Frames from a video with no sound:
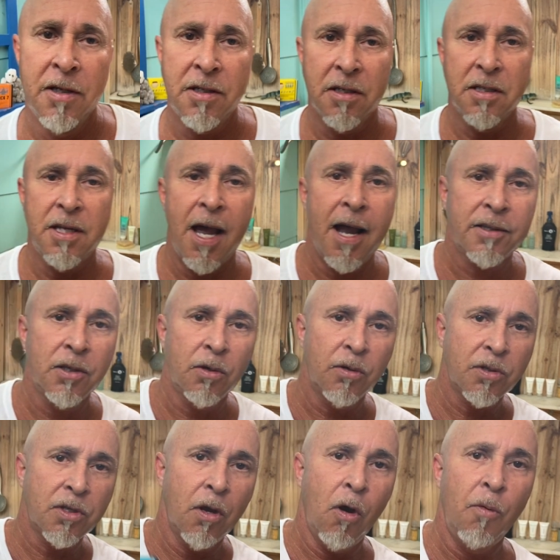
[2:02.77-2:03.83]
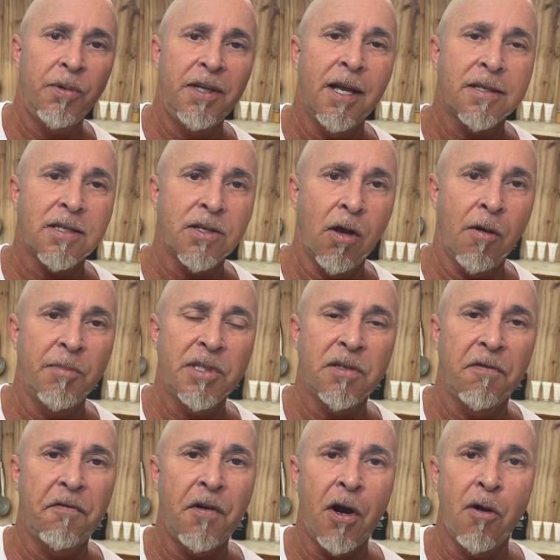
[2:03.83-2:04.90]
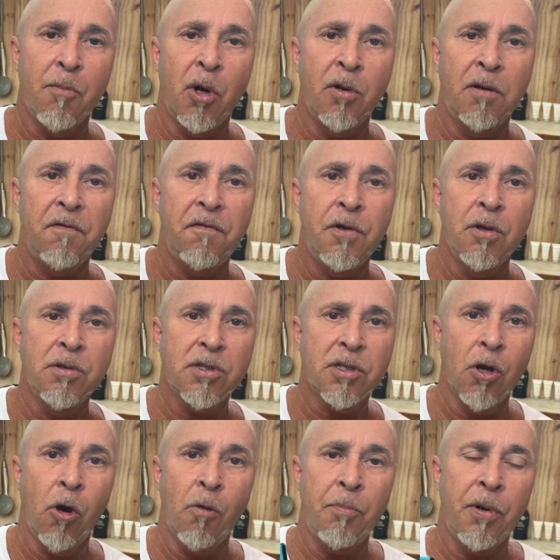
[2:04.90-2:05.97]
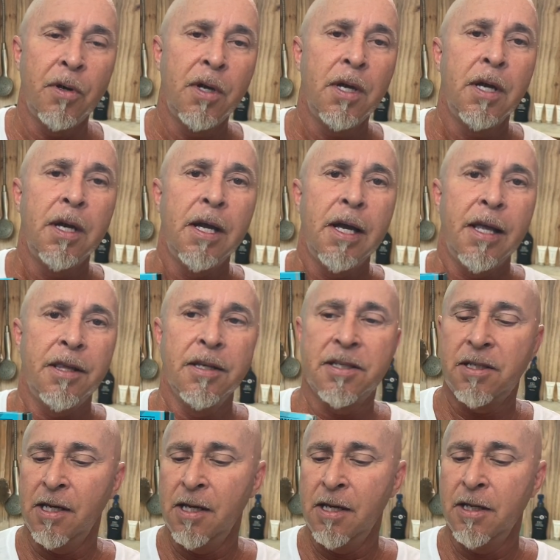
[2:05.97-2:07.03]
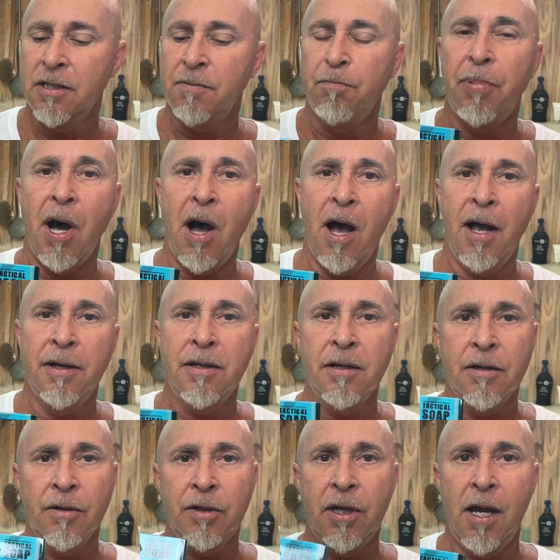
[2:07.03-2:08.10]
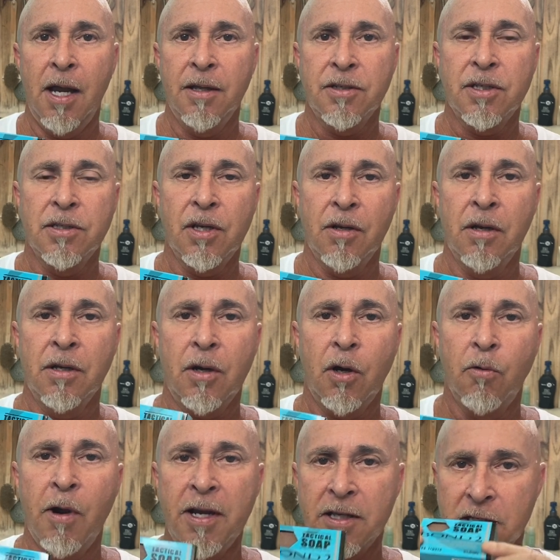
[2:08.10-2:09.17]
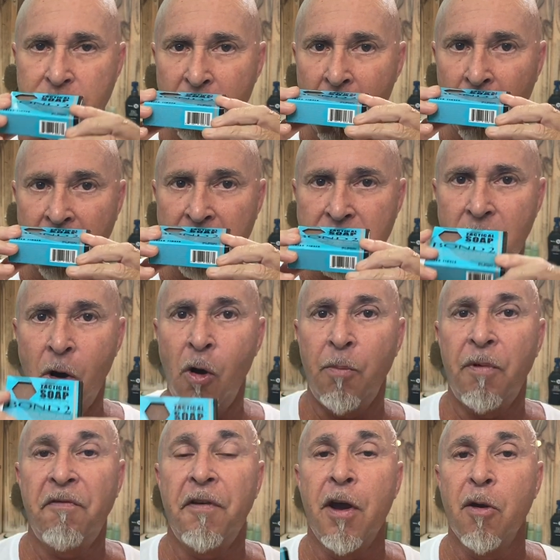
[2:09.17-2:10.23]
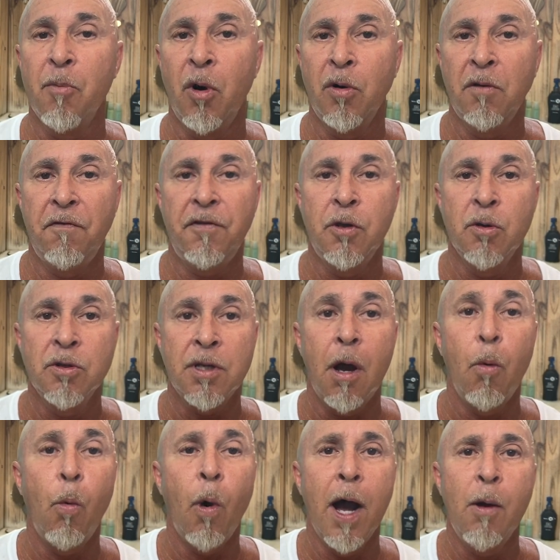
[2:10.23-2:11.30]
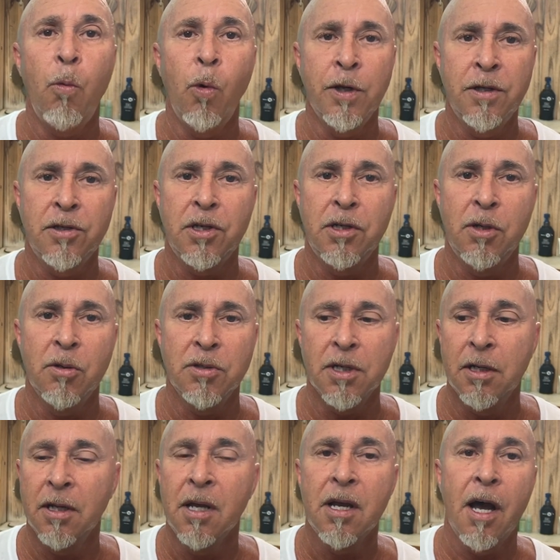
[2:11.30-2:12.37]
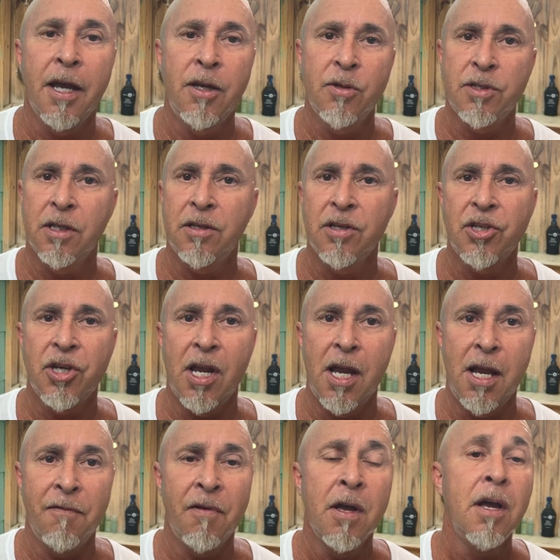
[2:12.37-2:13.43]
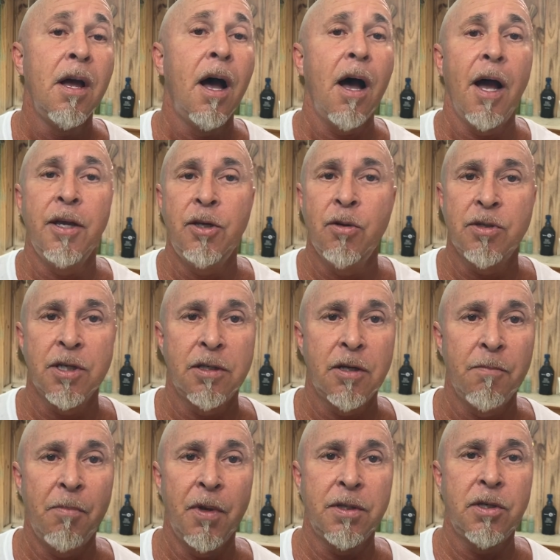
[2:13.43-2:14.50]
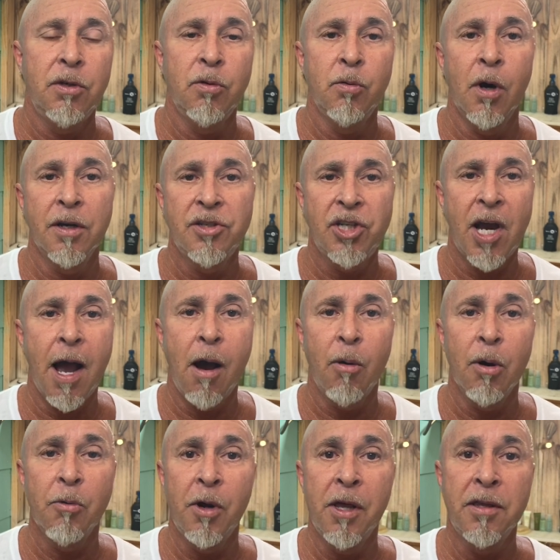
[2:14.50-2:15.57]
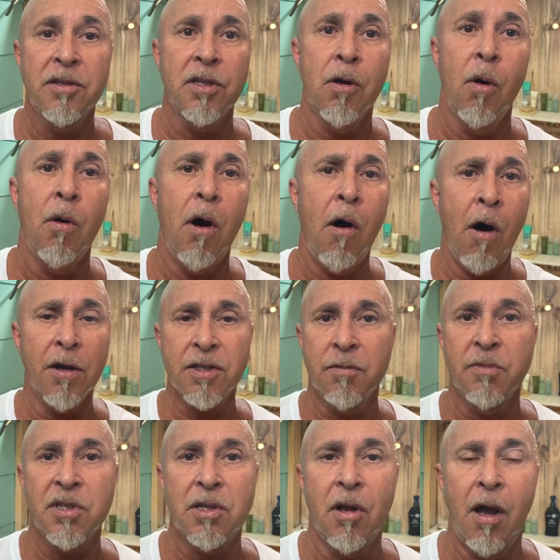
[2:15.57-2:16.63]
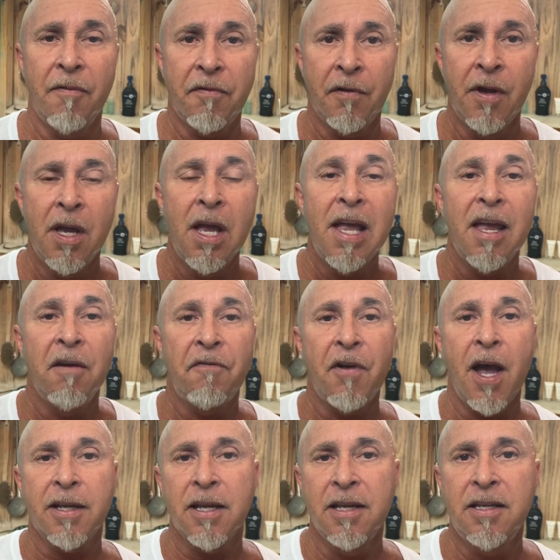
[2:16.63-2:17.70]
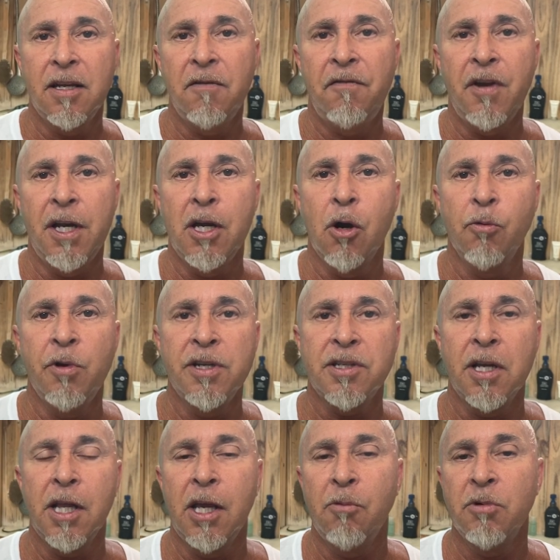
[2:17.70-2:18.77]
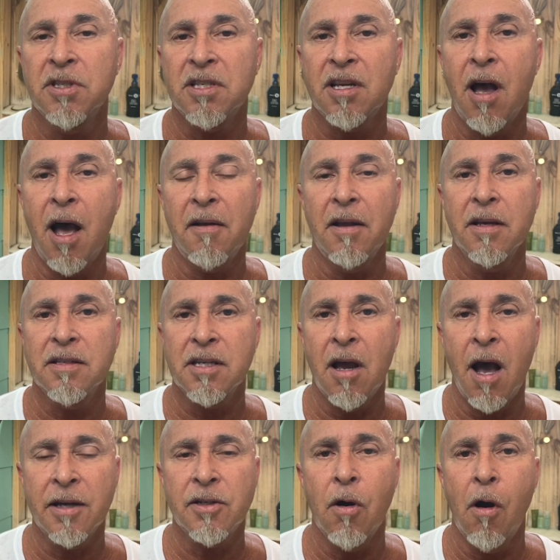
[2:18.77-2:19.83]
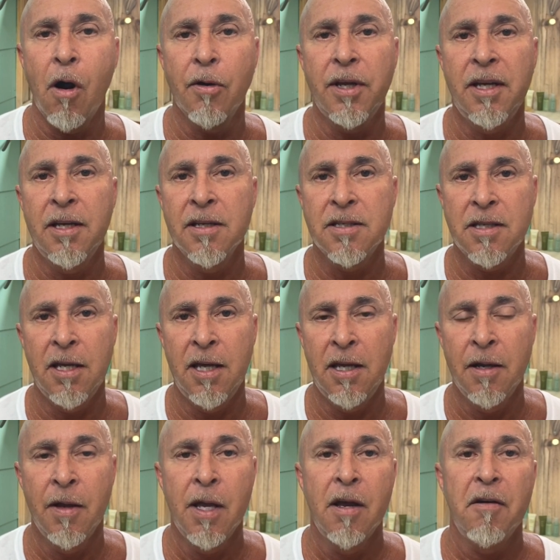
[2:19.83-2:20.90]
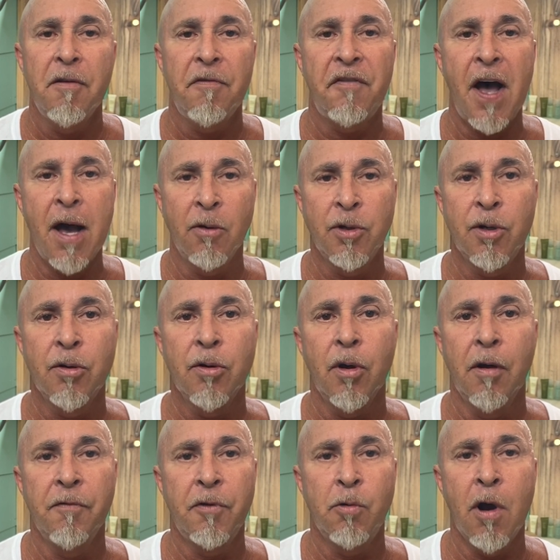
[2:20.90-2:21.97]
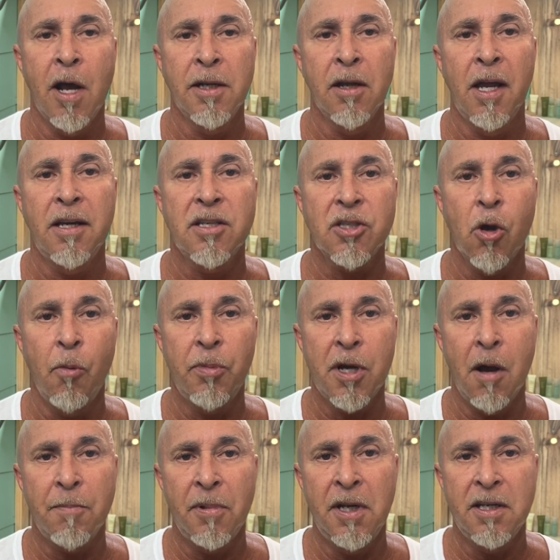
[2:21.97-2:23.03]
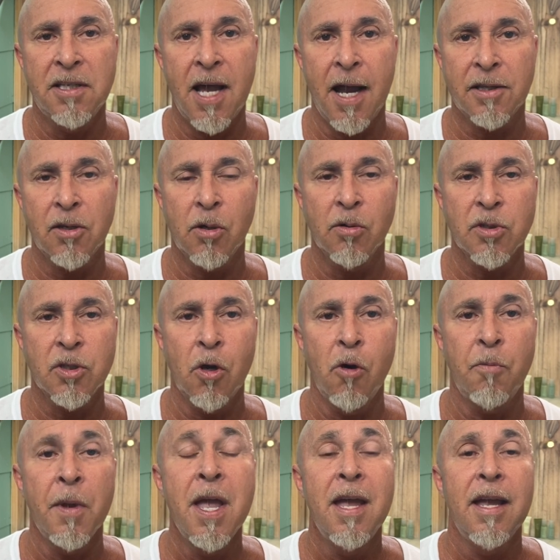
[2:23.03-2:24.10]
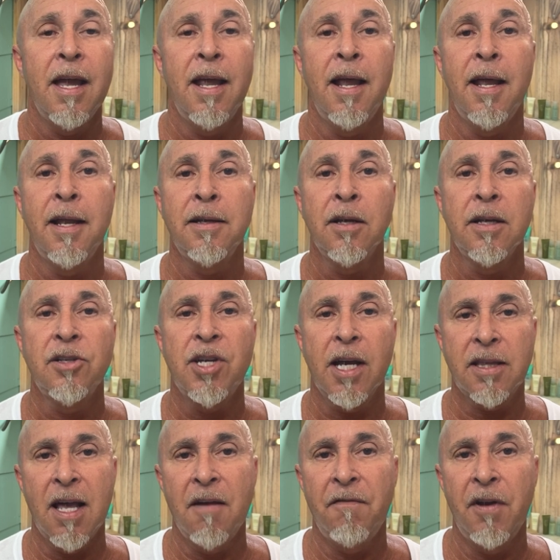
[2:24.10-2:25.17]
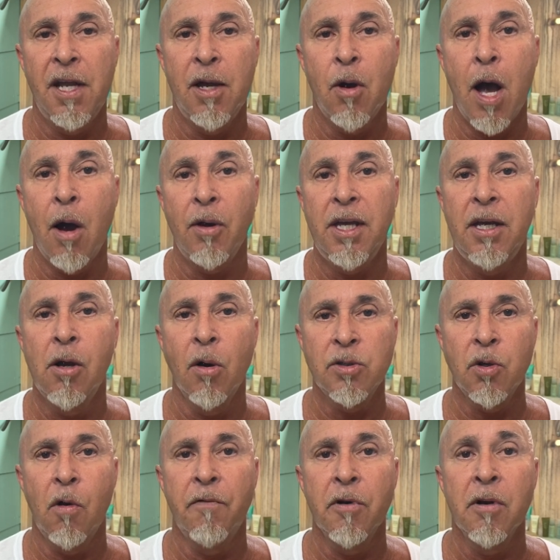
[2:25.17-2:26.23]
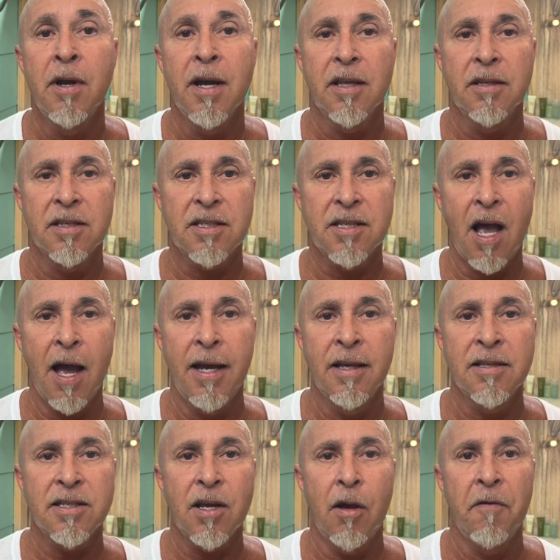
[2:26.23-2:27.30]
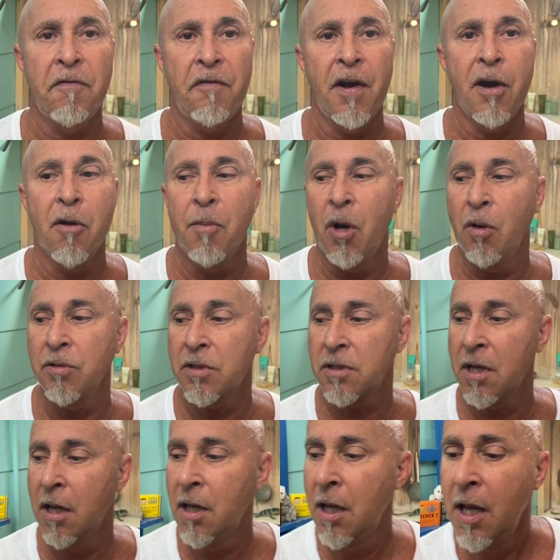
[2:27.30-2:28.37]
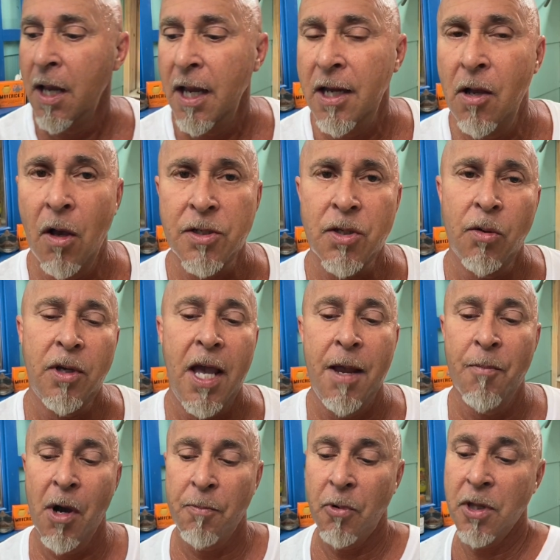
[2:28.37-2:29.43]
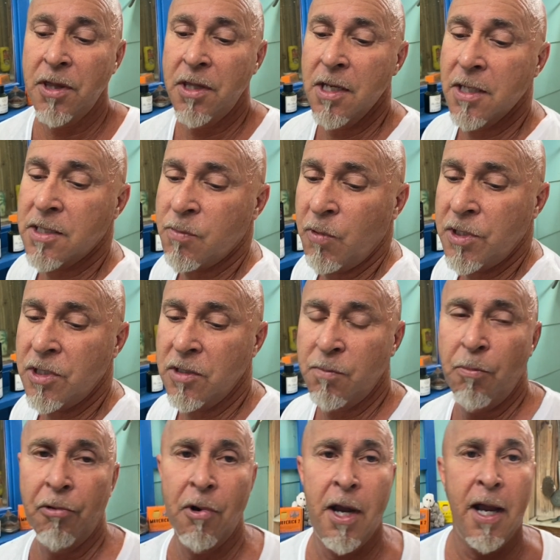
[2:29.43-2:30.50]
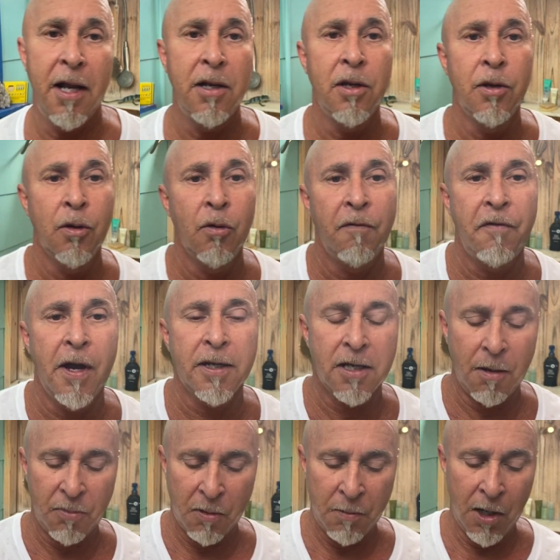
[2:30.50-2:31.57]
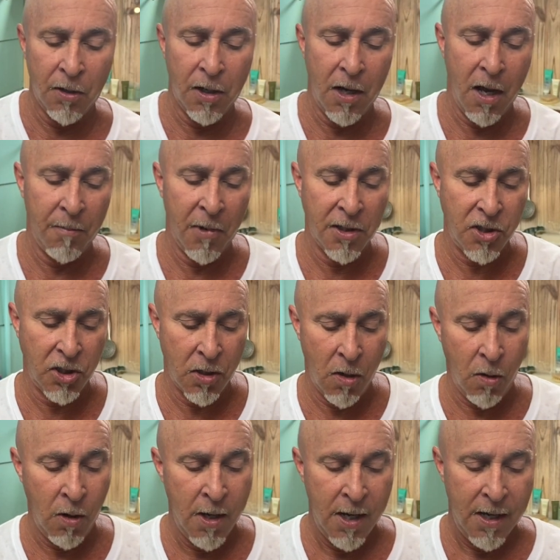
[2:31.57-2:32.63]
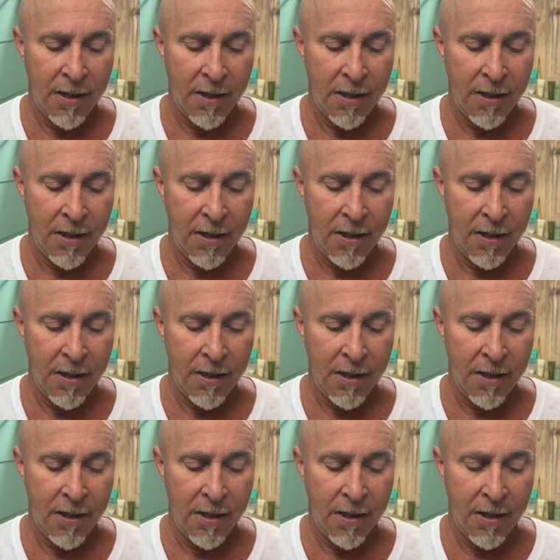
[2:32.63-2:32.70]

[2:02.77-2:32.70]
This is tactical soap, get some. It's a pheromone infused soap. This is Bond, okay? This is a great smelling soap, pheromone infused. Why wouldn't you use it? I use it to shave, I use it to shower with, so awesome stuff. In fact, I did a video recently with Scott Carr. He is the founder of Grondike Soap Company, Tactical Soap, and check that video out. He goes over the science of pheromones. He also came up with this, which is brand new. In fact, I premiered it on my show.